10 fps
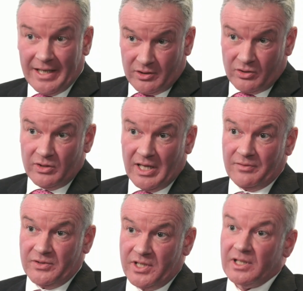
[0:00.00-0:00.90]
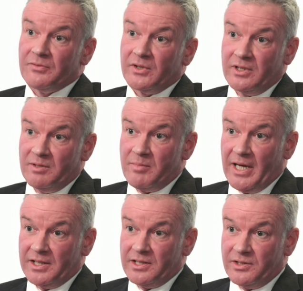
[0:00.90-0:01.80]
that could have a significant
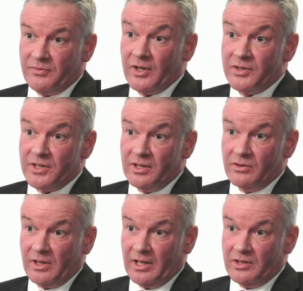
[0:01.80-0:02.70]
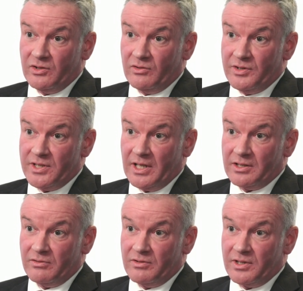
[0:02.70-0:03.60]
impact as far as the UK insurance
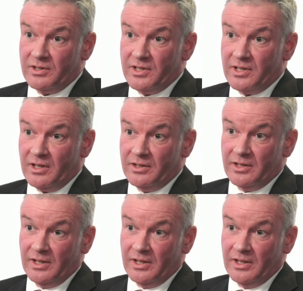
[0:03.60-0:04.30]
sector is concerned.